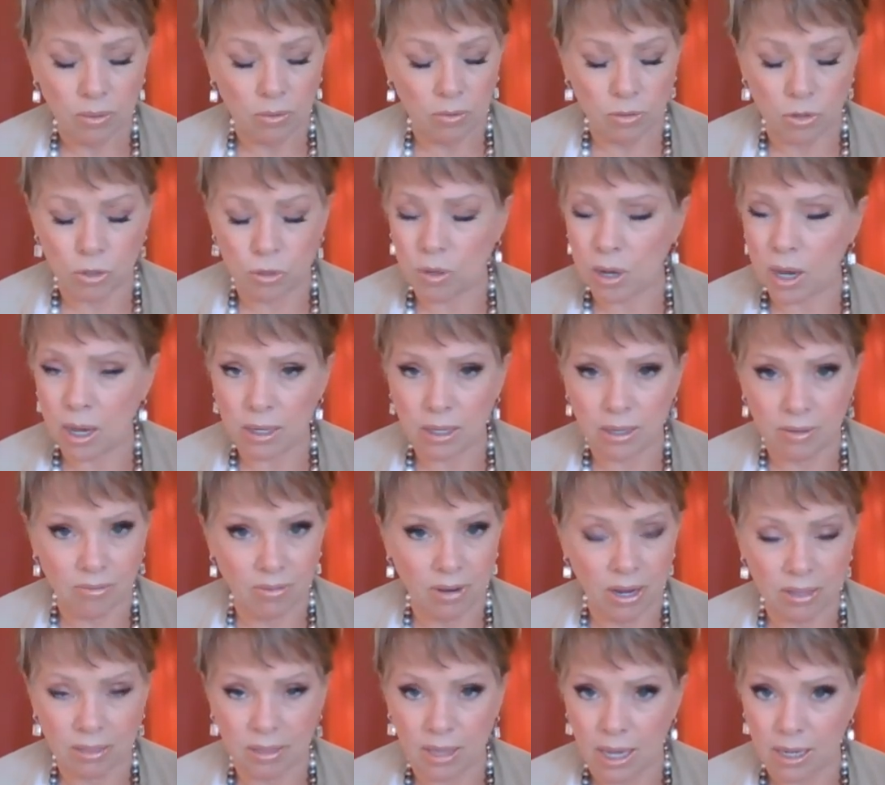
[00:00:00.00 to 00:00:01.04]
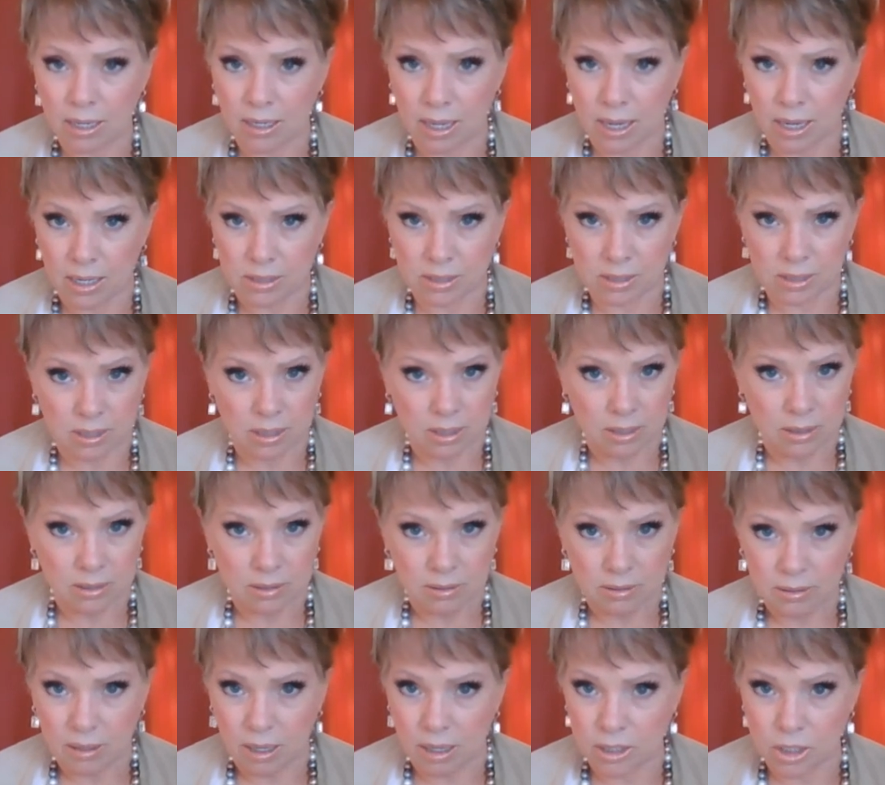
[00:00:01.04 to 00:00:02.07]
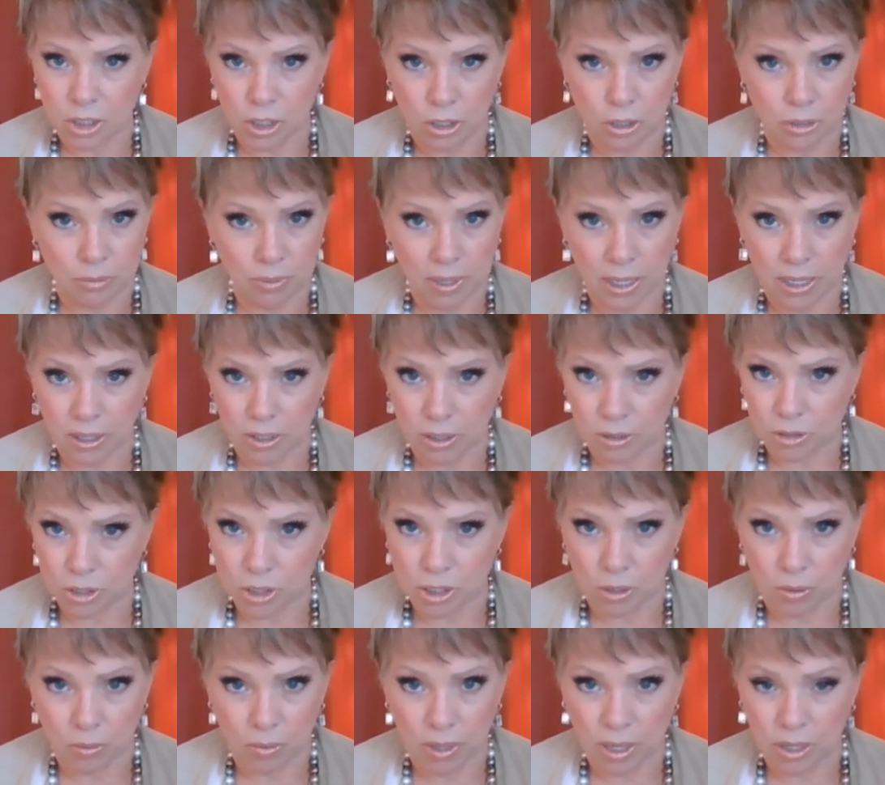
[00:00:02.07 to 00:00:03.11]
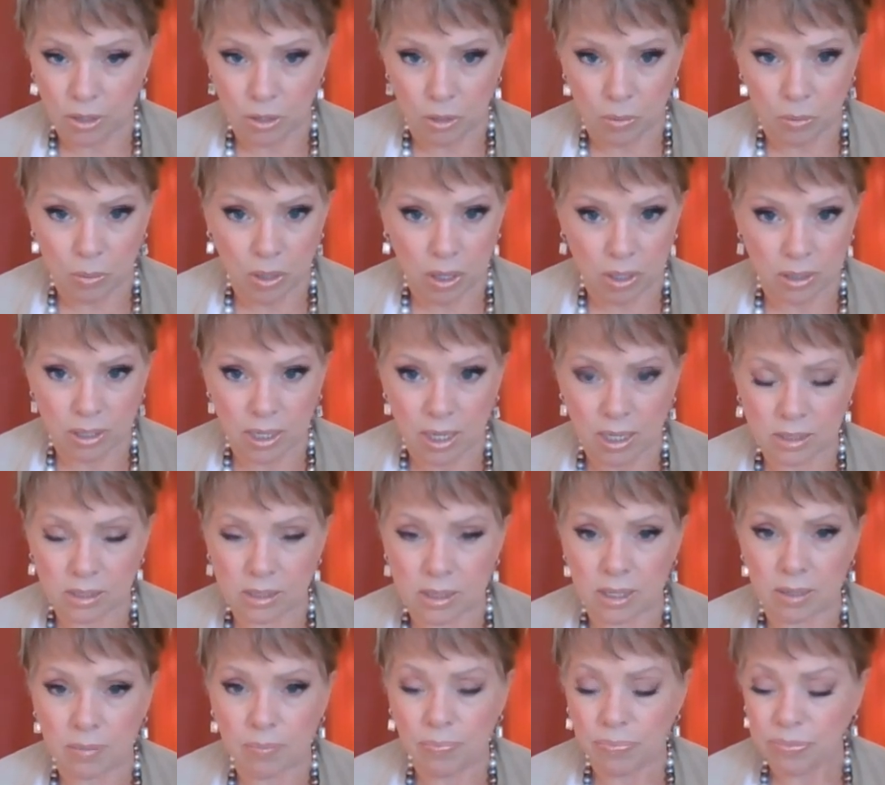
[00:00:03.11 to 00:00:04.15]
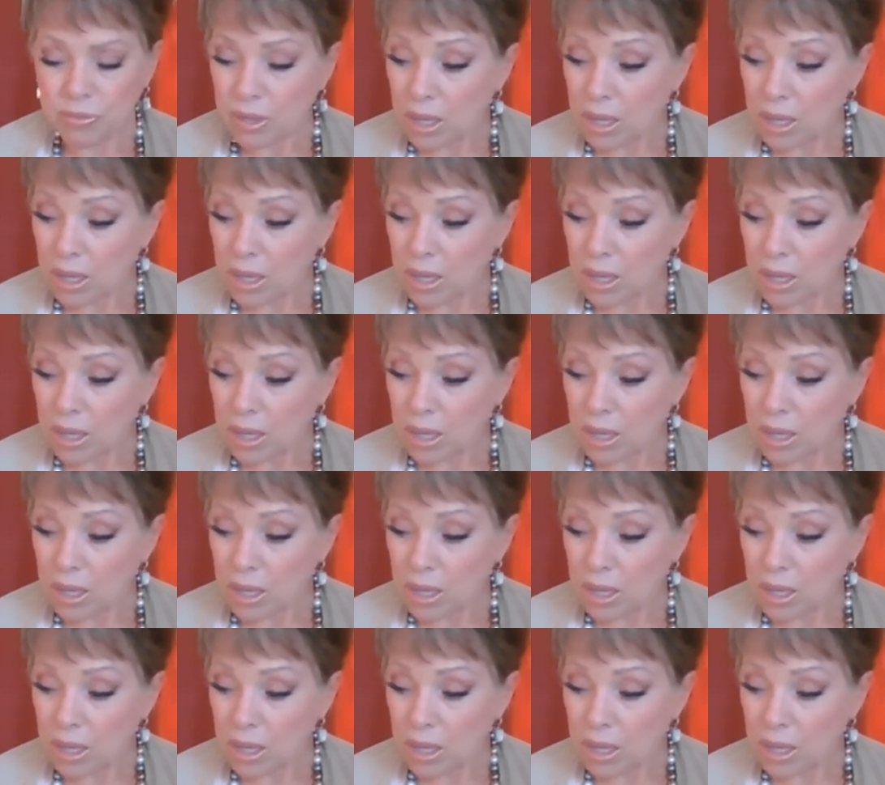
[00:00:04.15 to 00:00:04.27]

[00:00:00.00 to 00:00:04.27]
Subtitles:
Do not invite that guest onto your radio show that you're broadcasting.